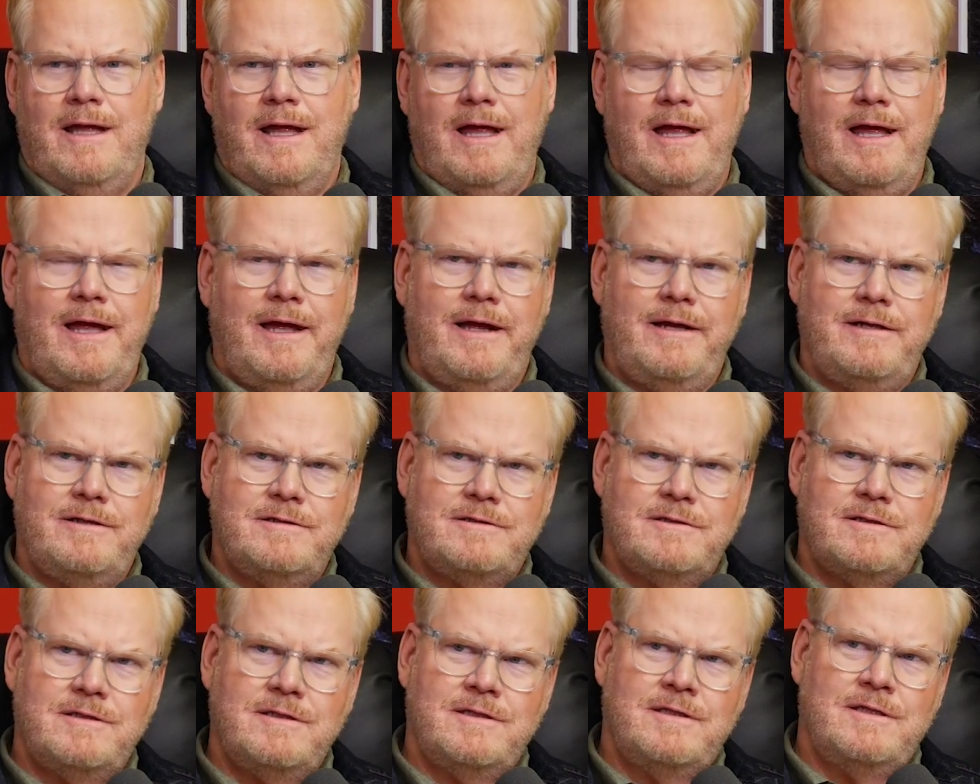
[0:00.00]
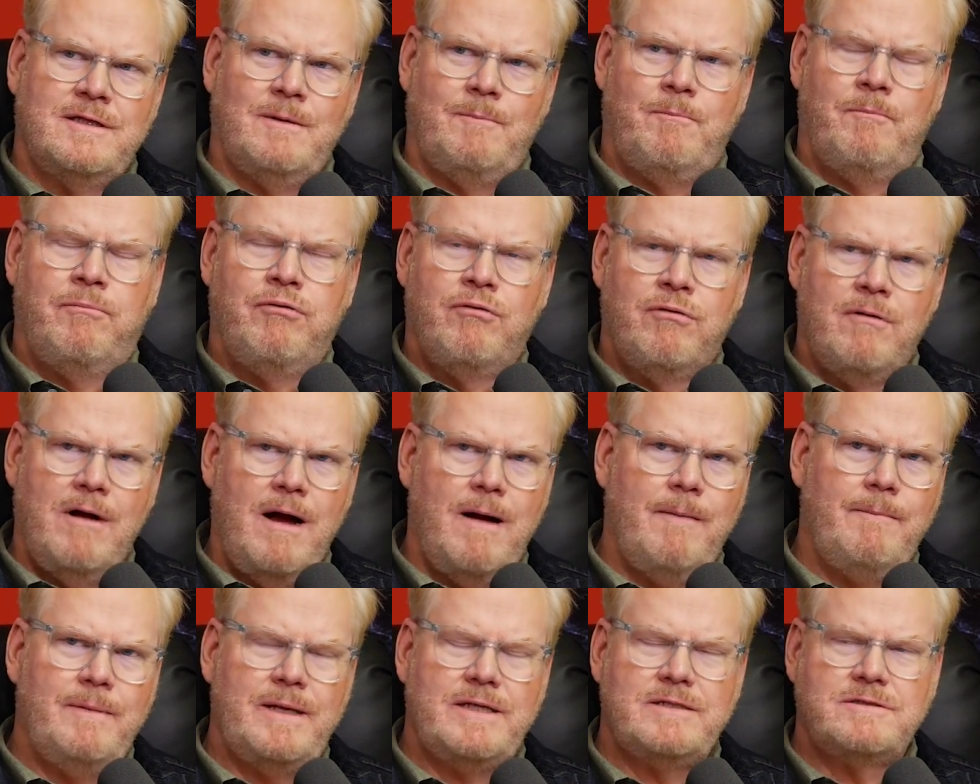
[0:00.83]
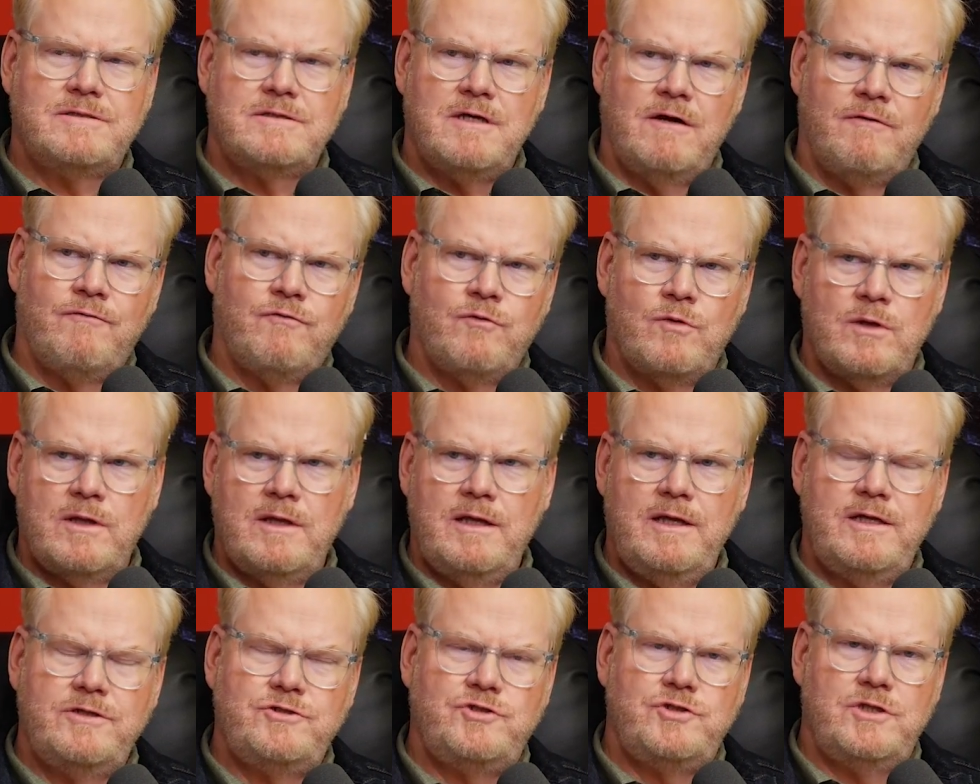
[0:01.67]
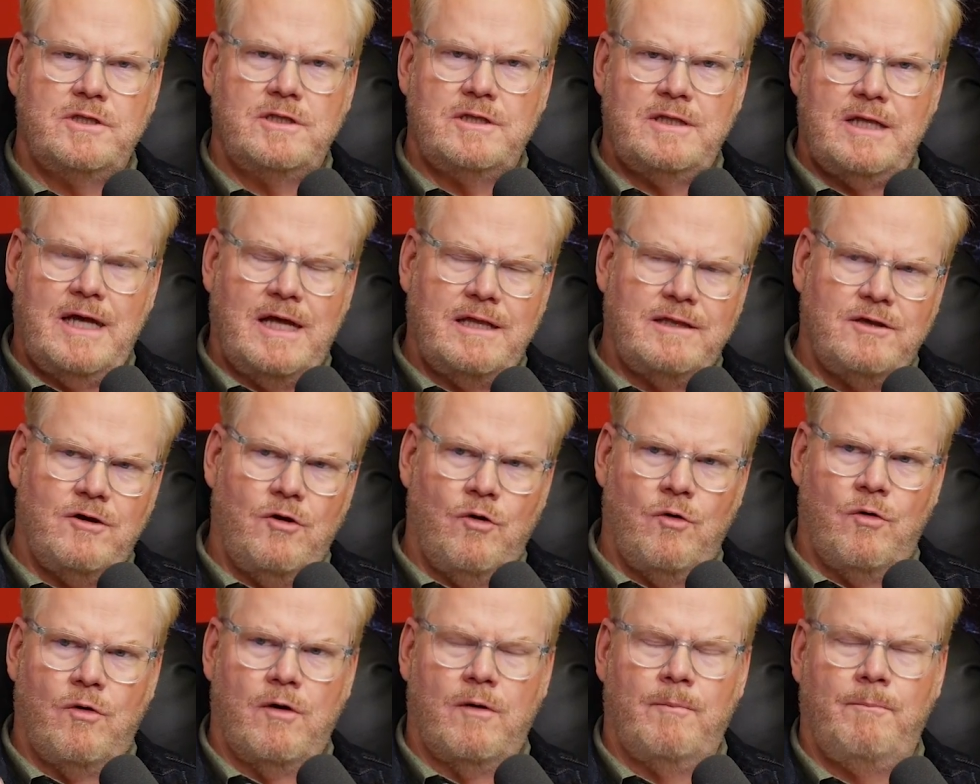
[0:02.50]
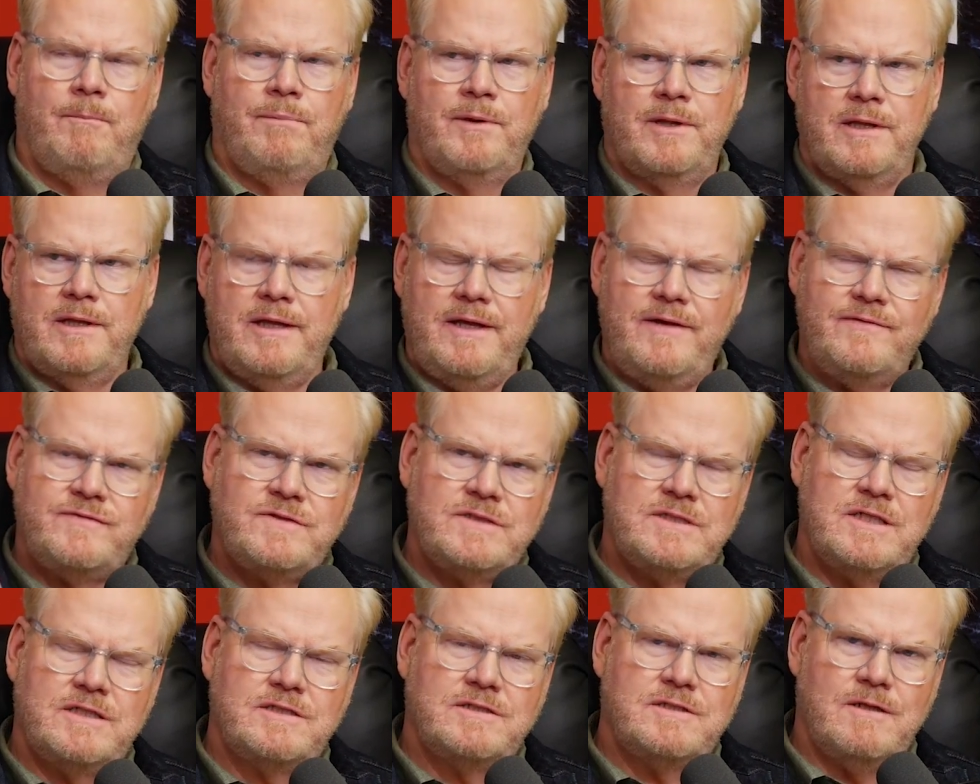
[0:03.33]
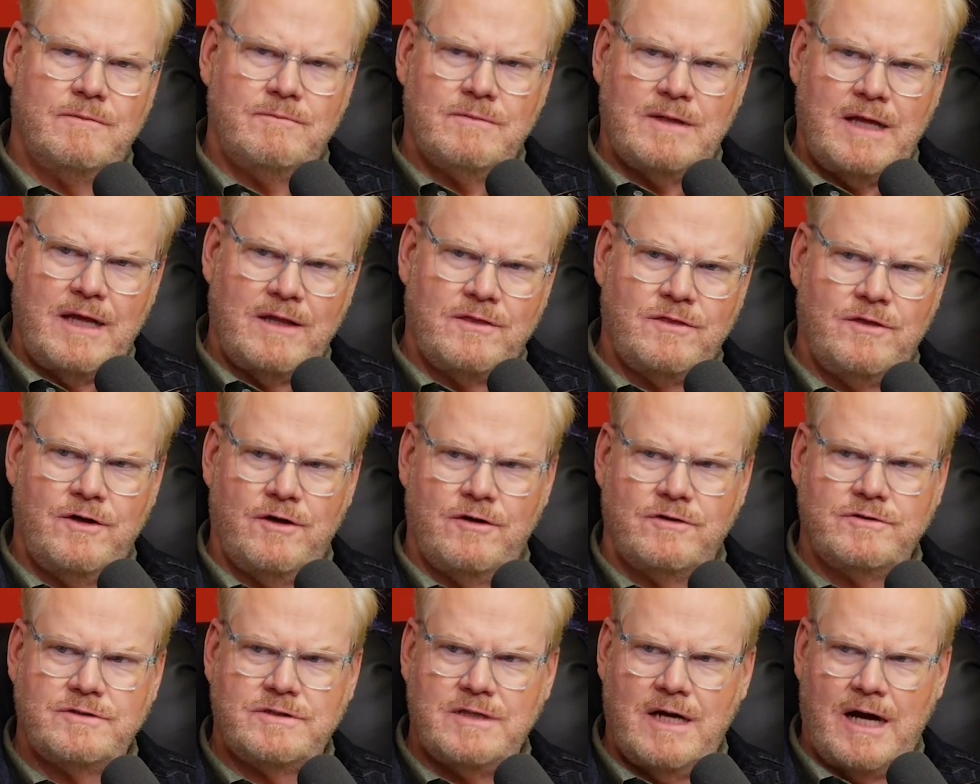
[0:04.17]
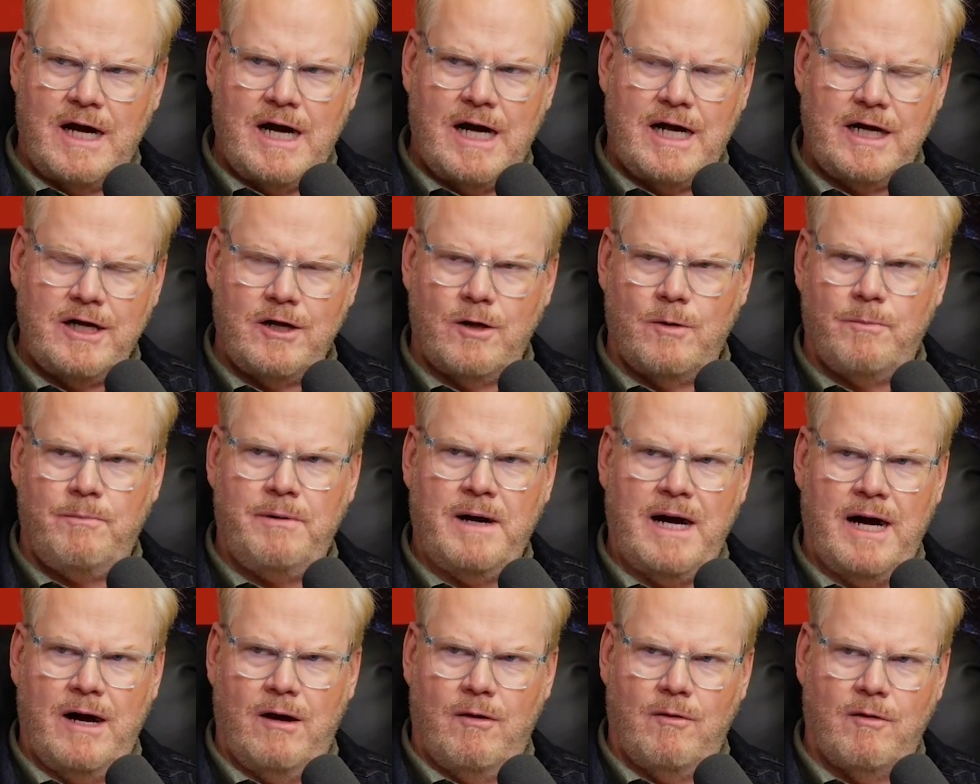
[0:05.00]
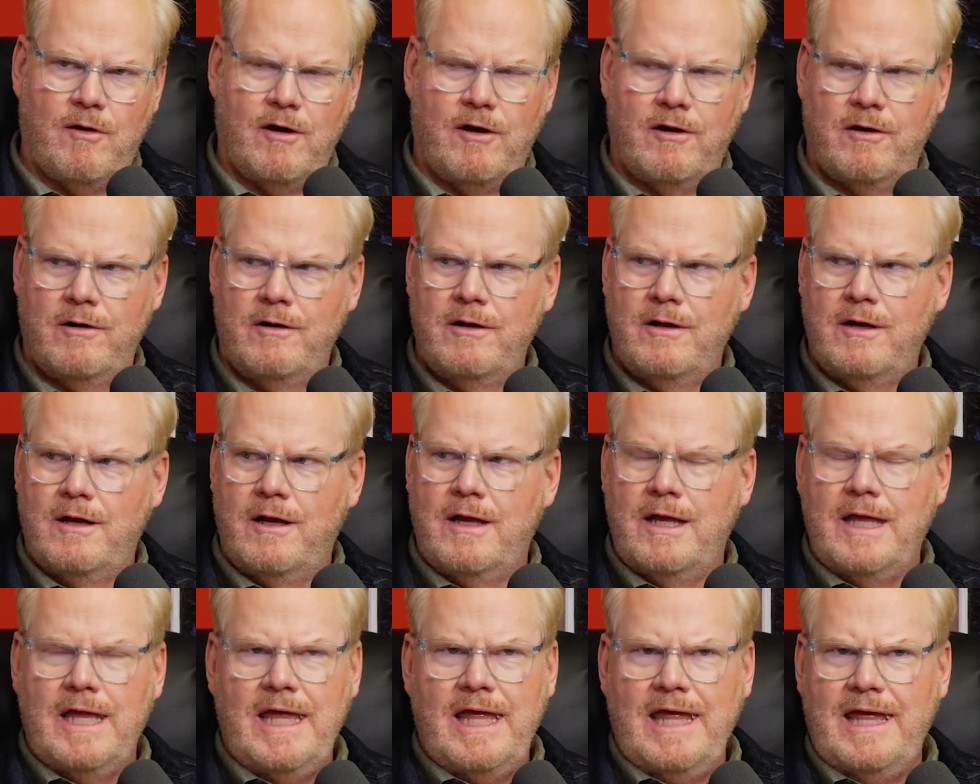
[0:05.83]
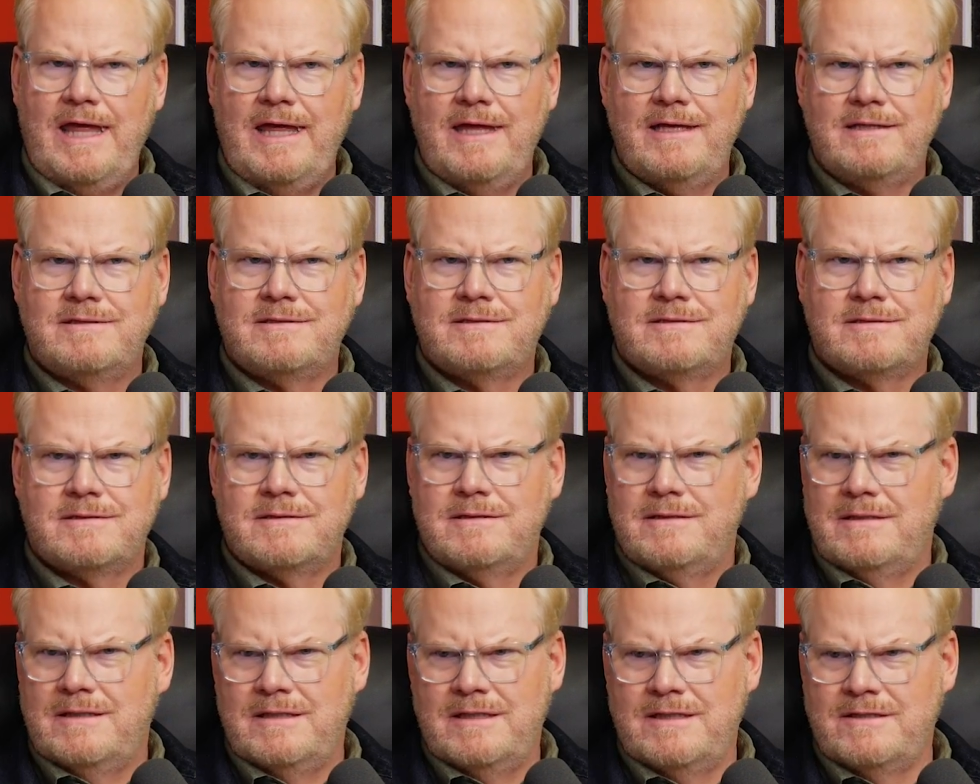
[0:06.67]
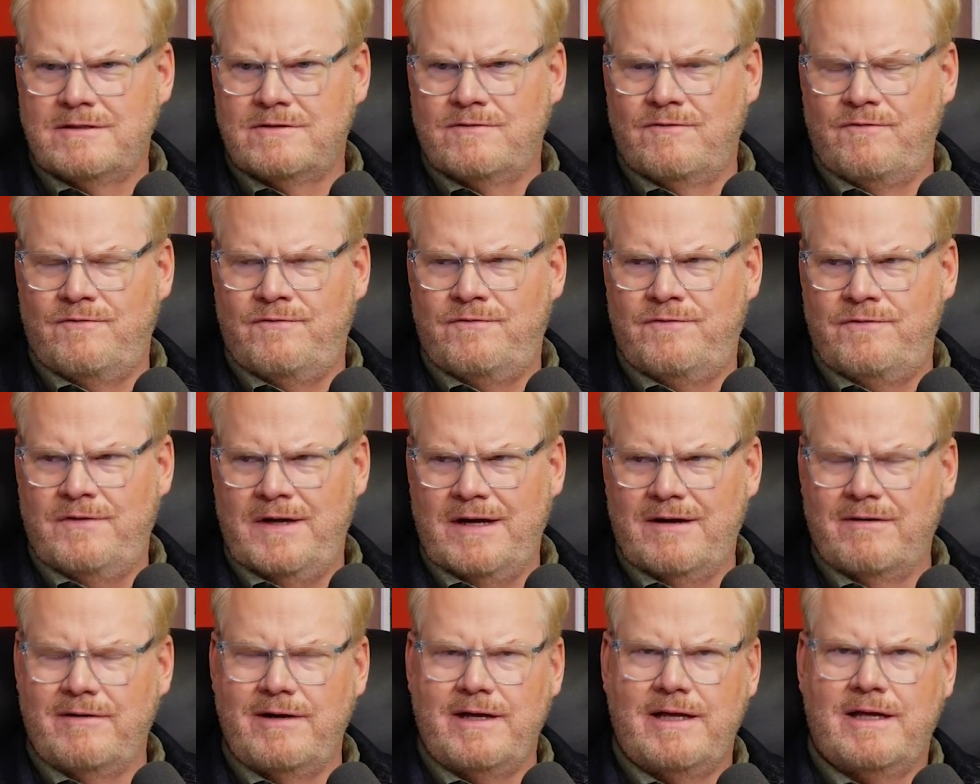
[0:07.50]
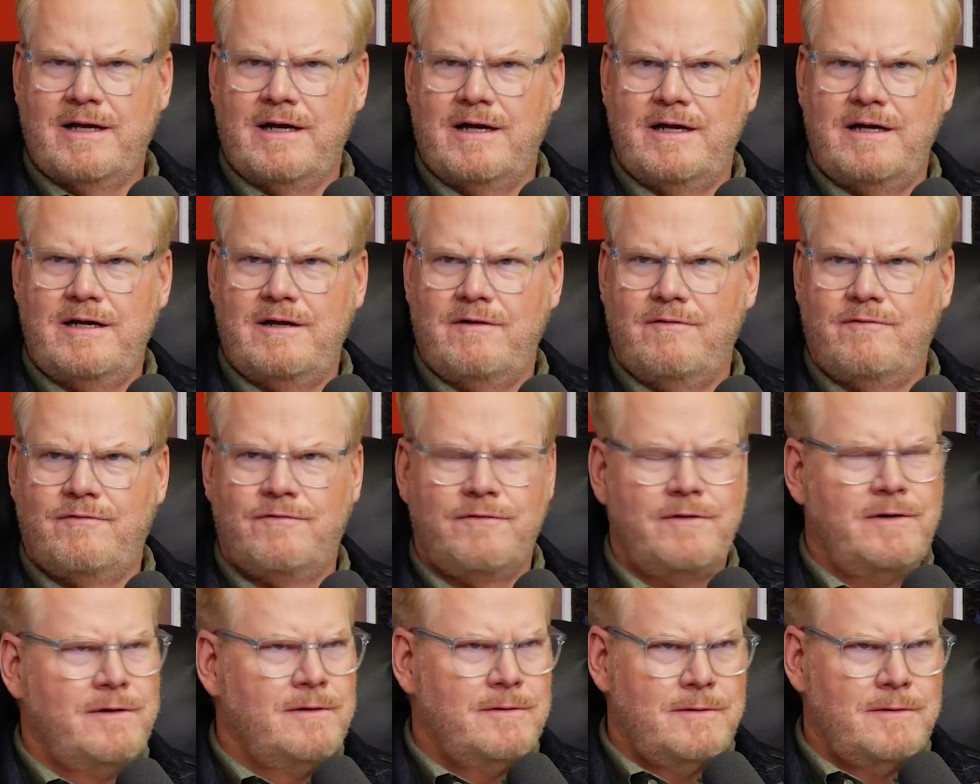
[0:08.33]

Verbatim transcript: and the premise of religion that or belief system that there's a higher power is is very kind of